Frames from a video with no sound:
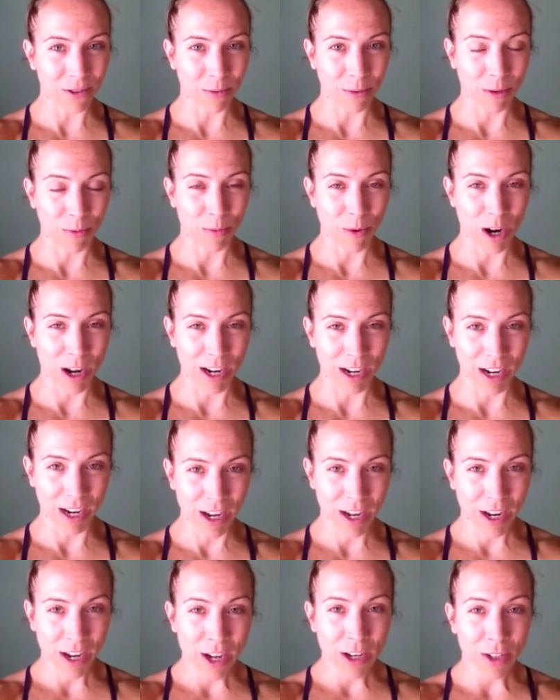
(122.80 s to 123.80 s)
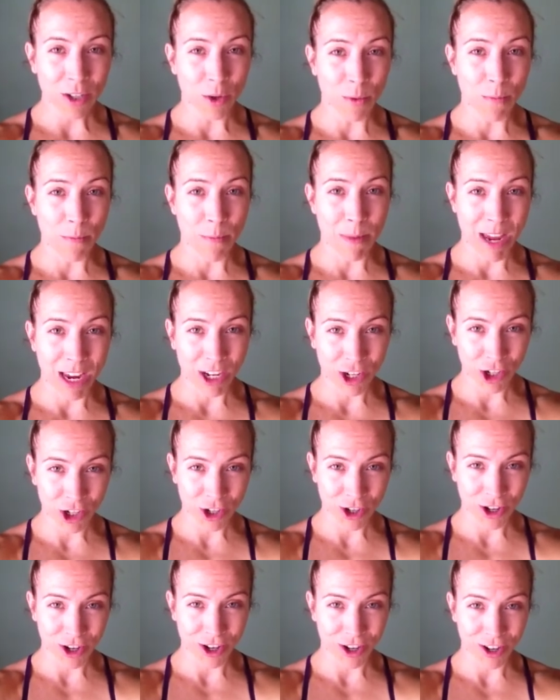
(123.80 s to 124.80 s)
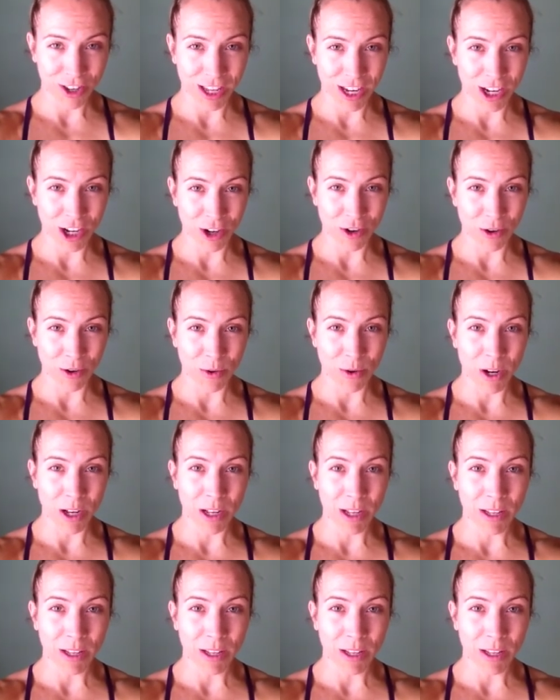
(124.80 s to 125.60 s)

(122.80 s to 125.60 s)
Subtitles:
we run. So make sure that you